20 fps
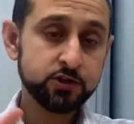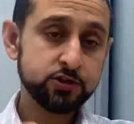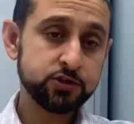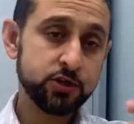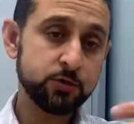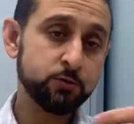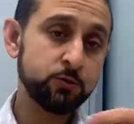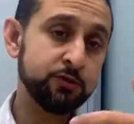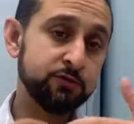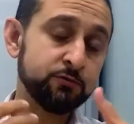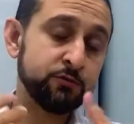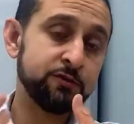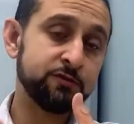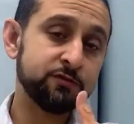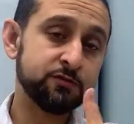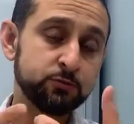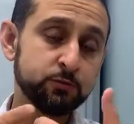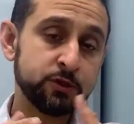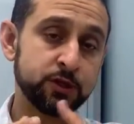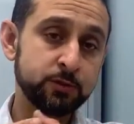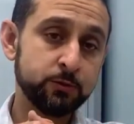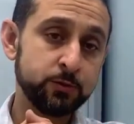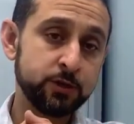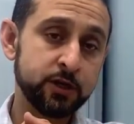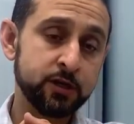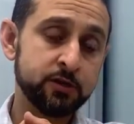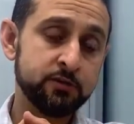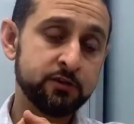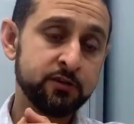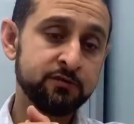So
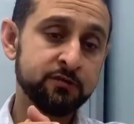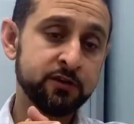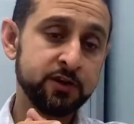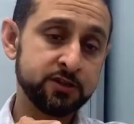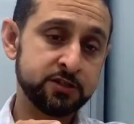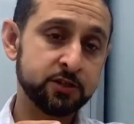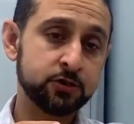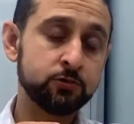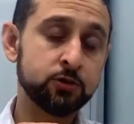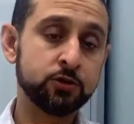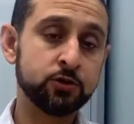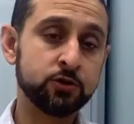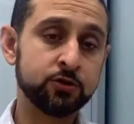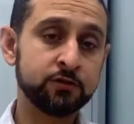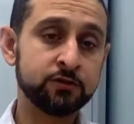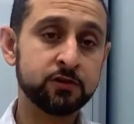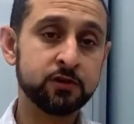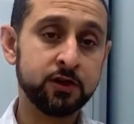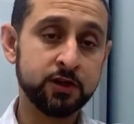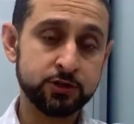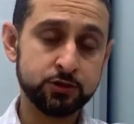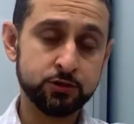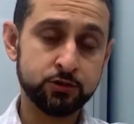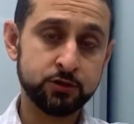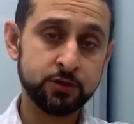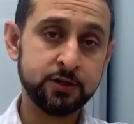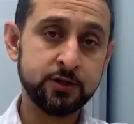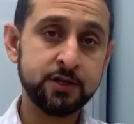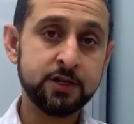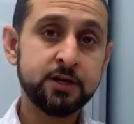we are advising quite a lot of clients
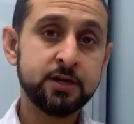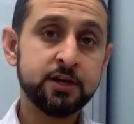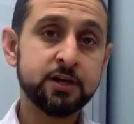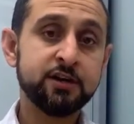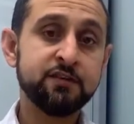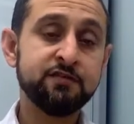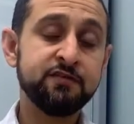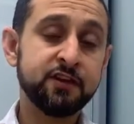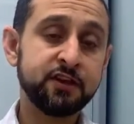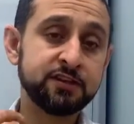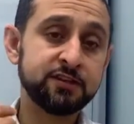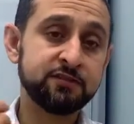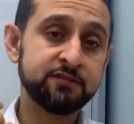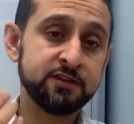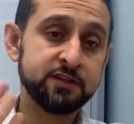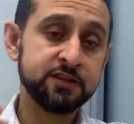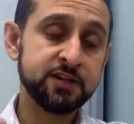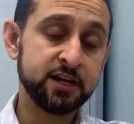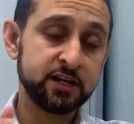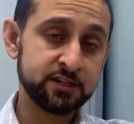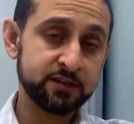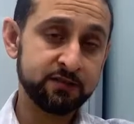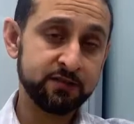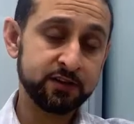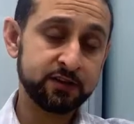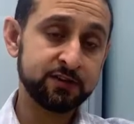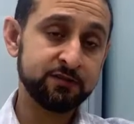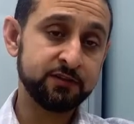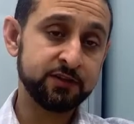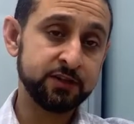on tax
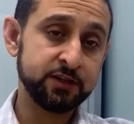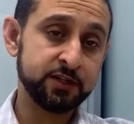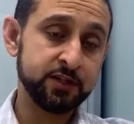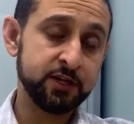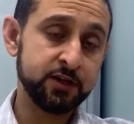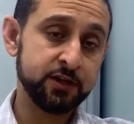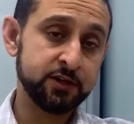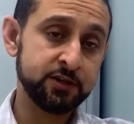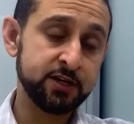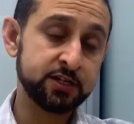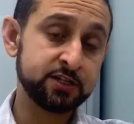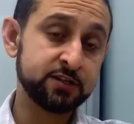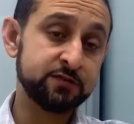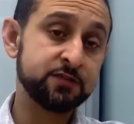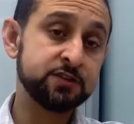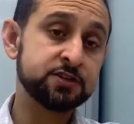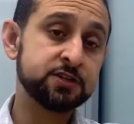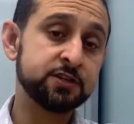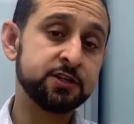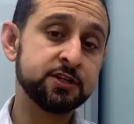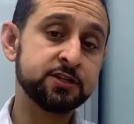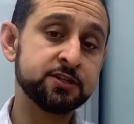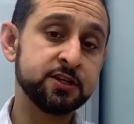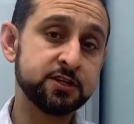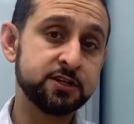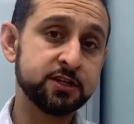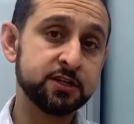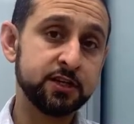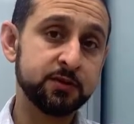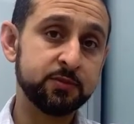efficiently
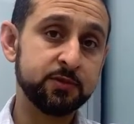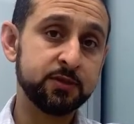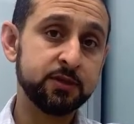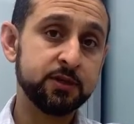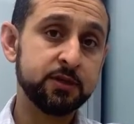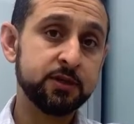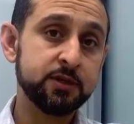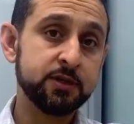setting up